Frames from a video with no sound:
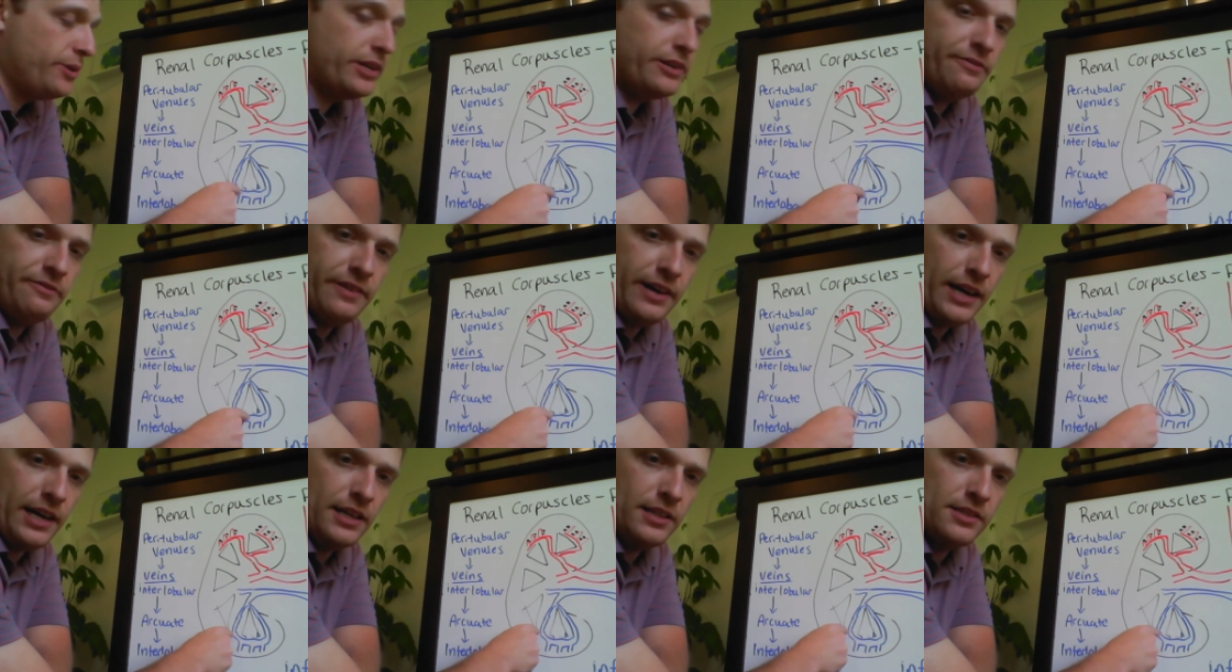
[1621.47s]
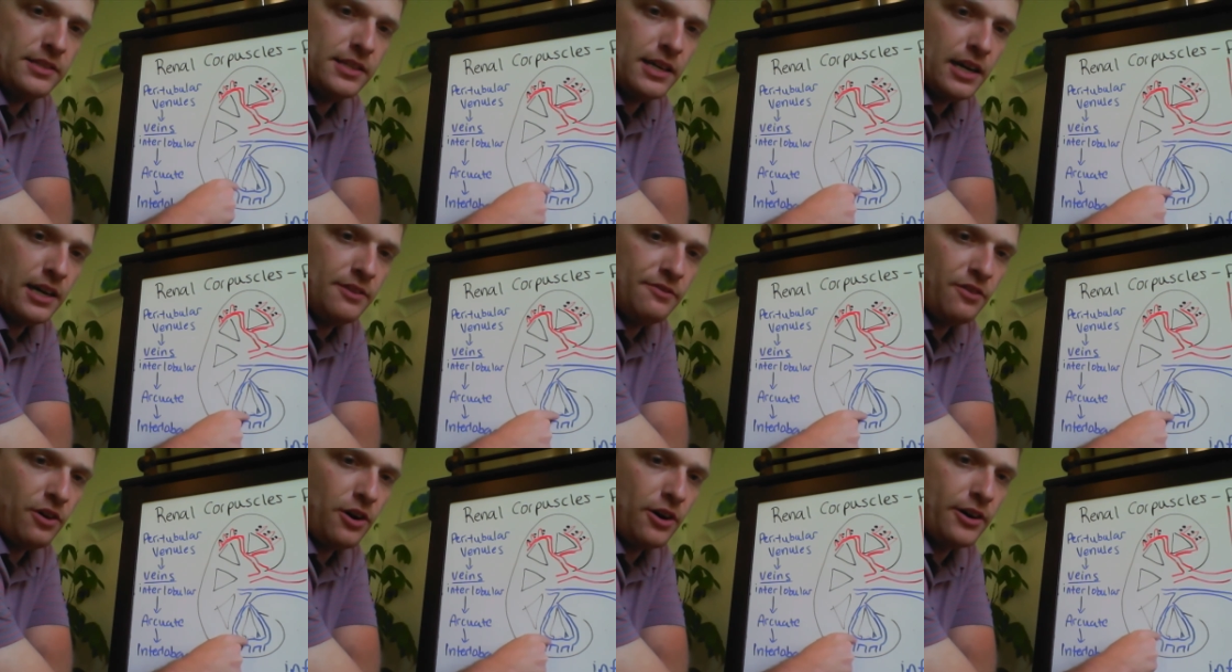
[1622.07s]
veins, kind
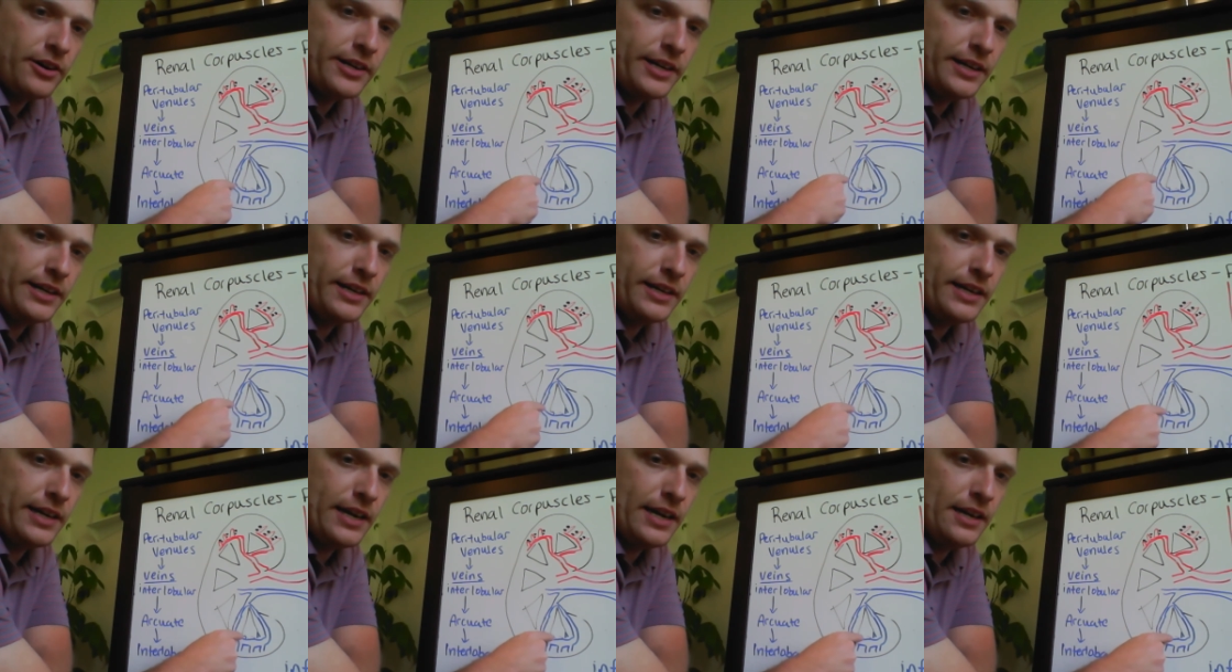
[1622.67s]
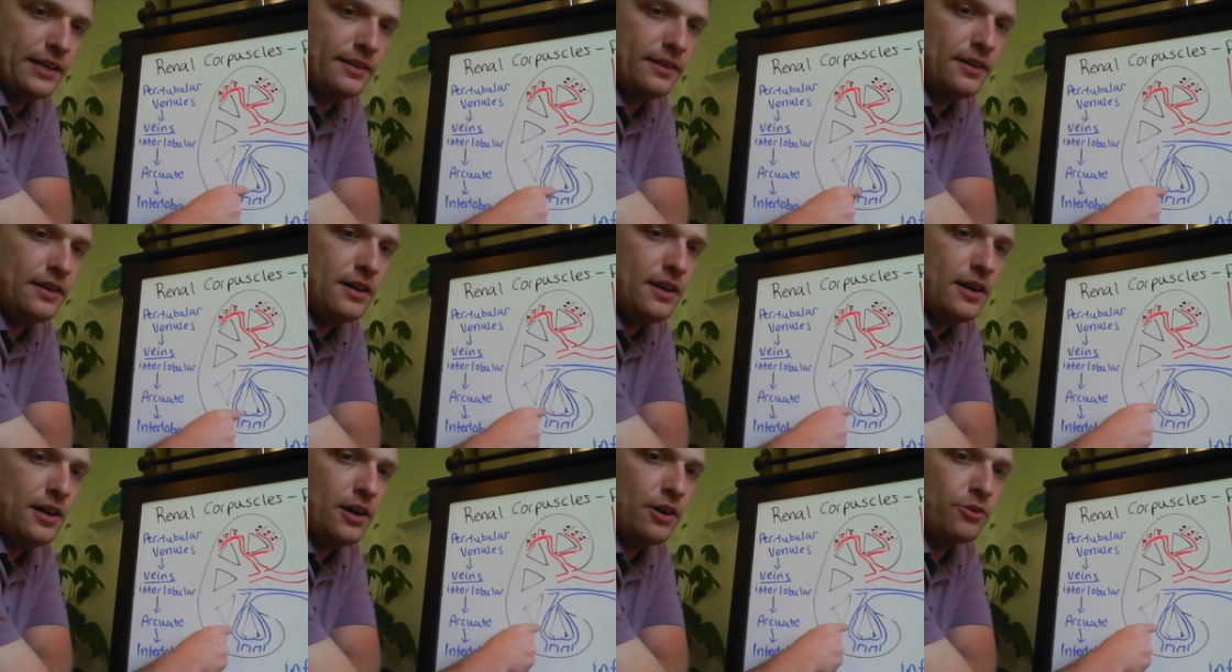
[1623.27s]
of arcing again
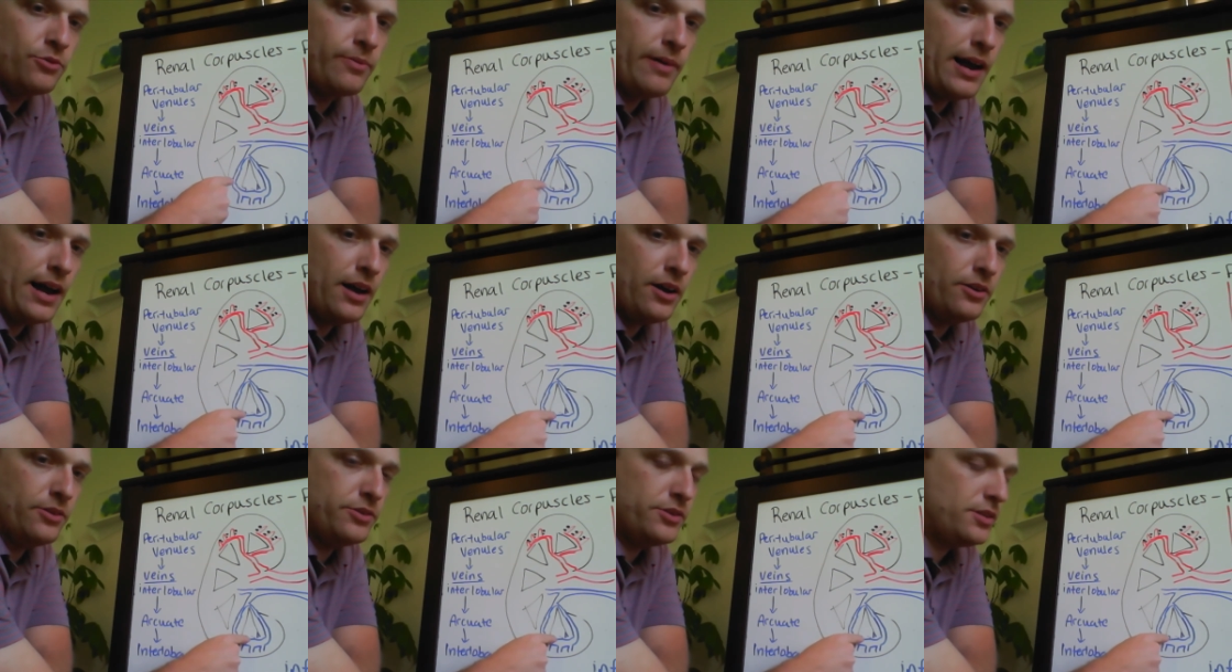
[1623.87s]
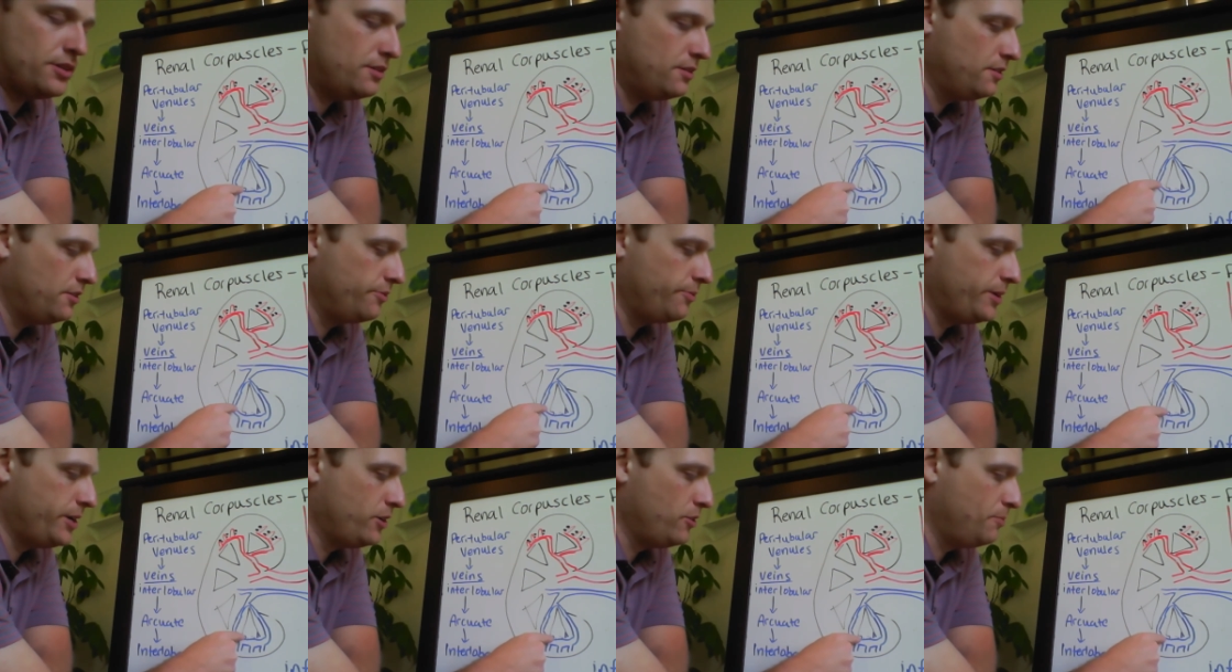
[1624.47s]
around the
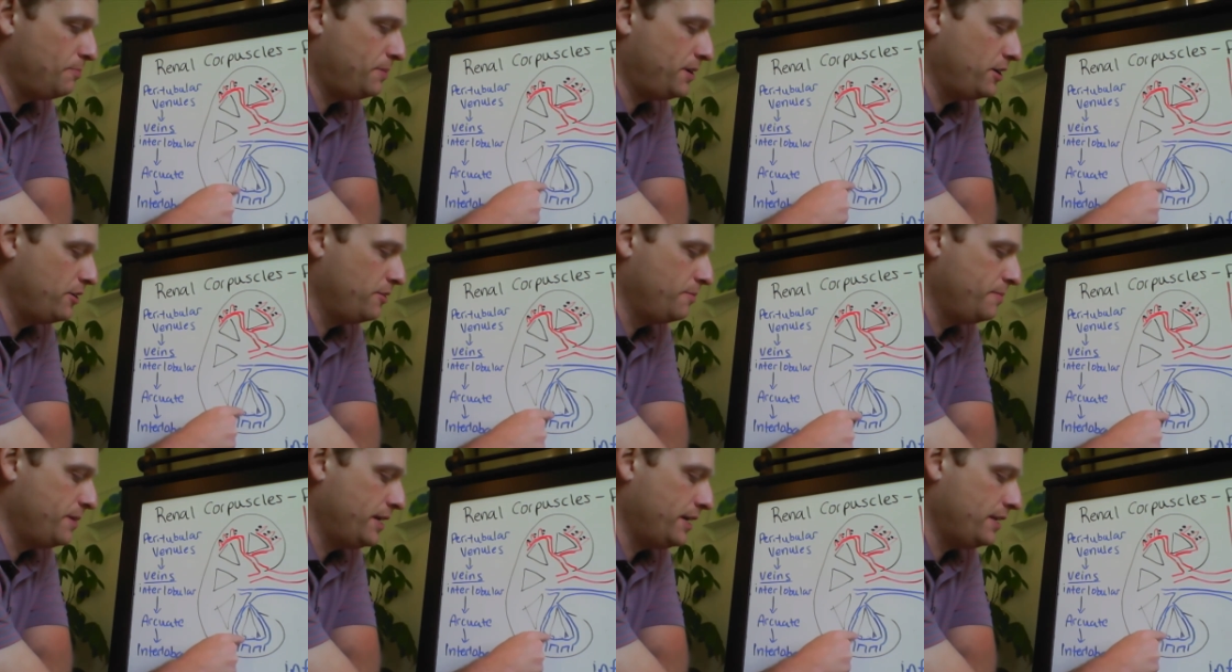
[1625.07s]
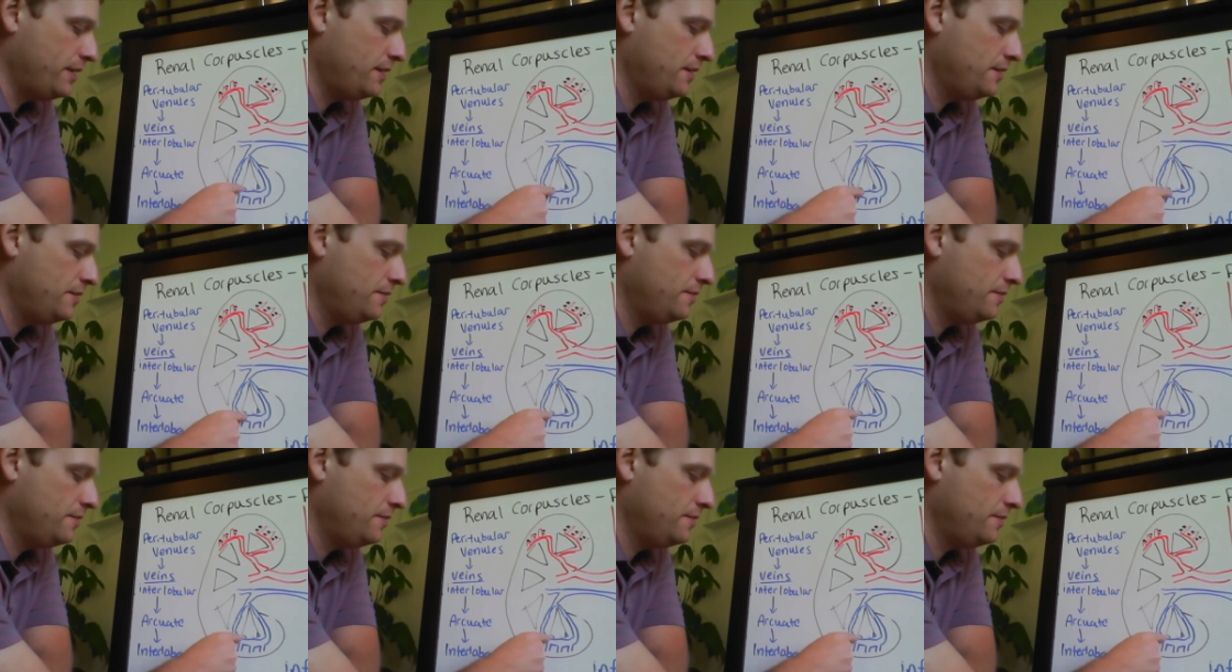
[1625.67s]
renal pyramid,